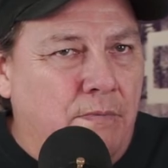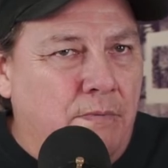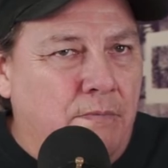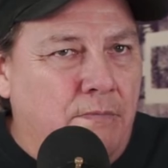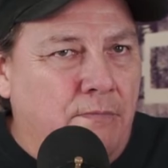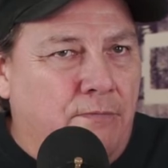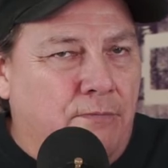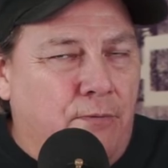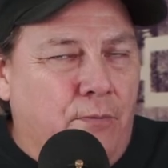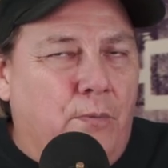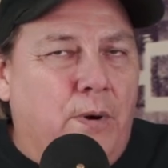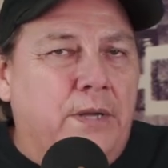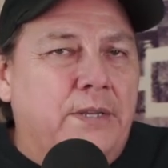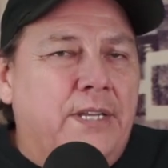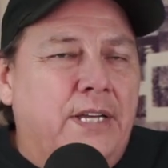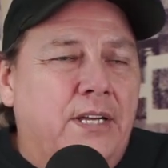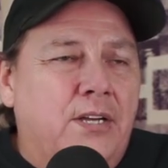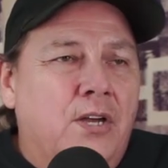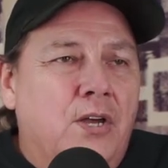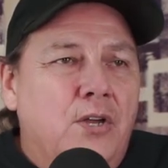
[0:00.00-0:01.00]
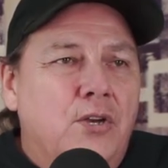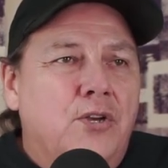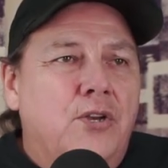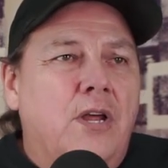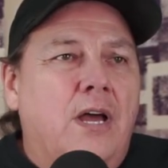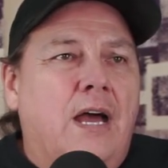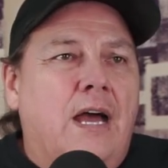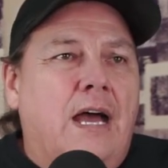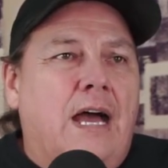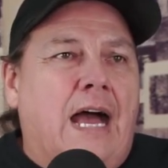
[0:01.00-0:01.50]
for one thing,
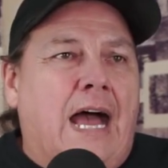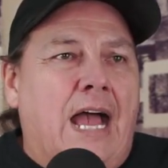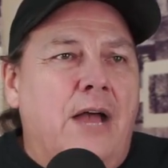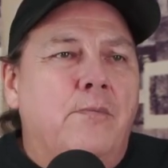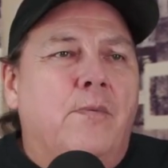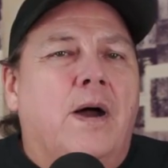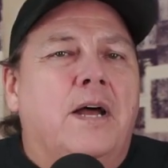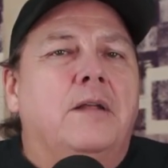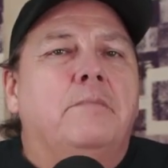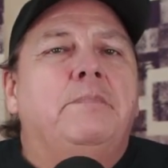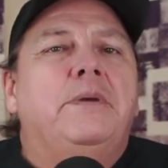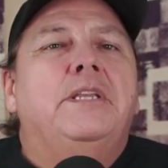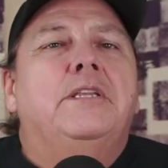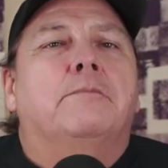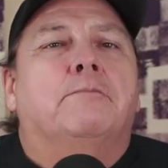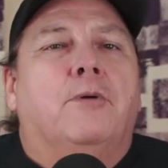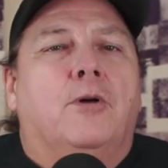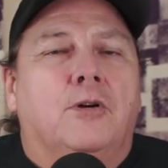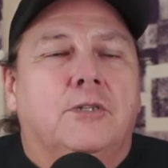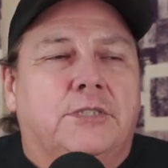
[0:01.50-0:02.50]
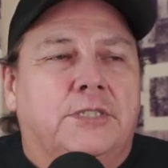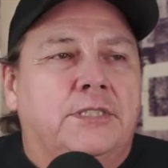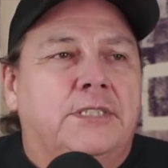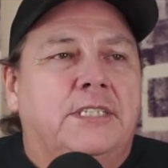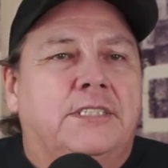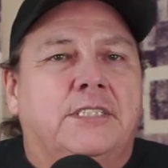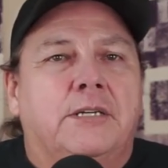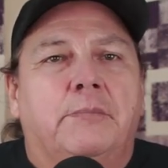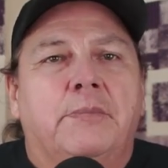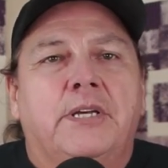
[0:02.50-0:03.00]
I want to be the person
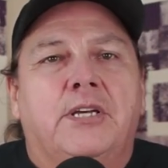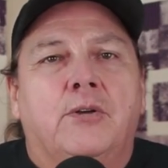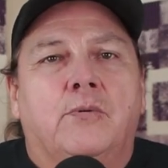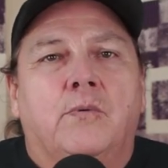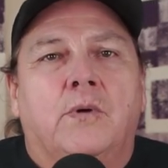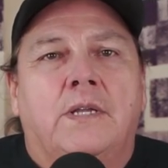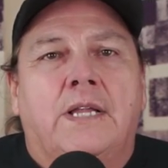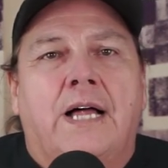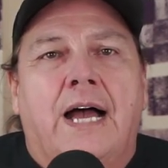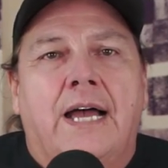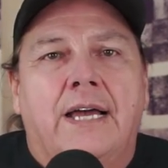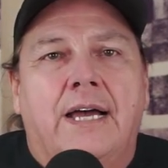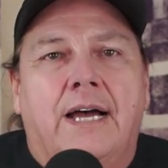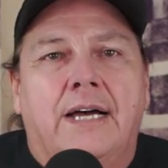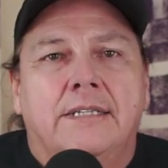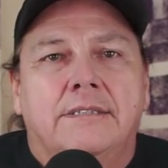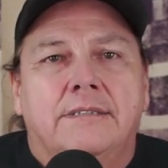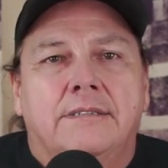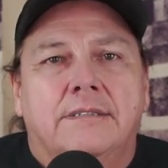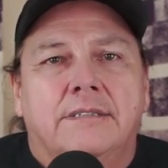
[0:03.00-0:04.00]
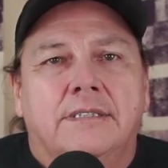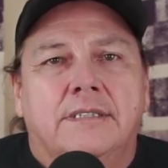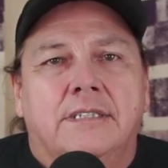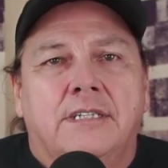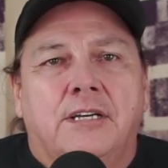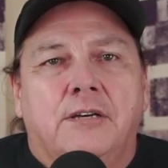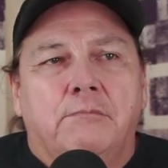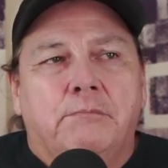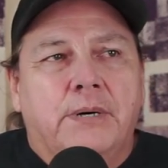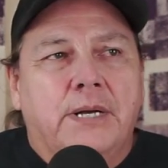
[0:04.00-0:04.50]
that somebody can rely on.
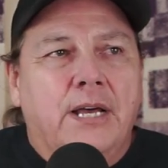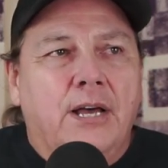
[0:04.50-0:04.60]
But I